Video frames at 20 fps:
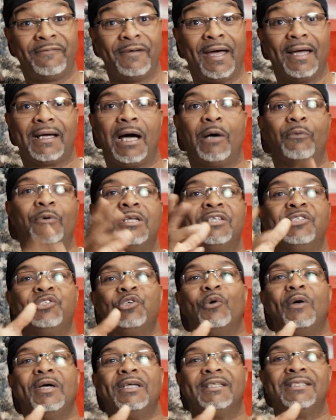of fact, I would
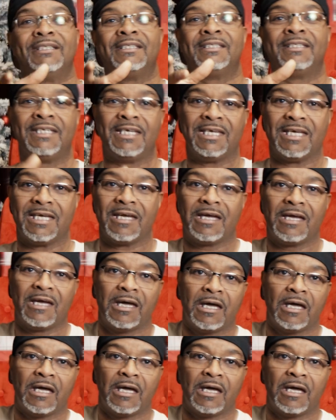enjoy to see